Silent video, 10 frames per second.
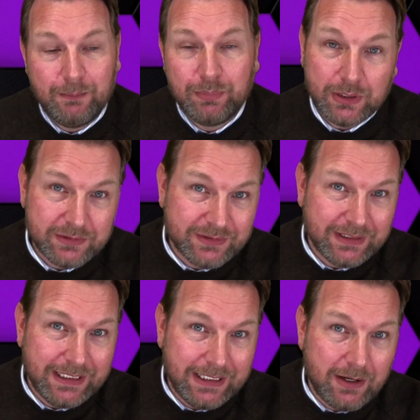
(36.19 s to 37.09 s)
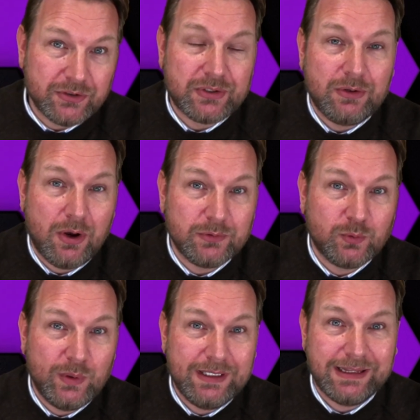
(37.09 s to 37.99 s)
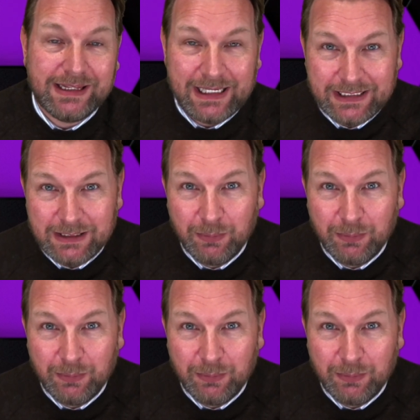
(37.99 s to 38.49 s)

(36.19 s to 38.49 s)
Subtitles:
Plus, it also comes with landing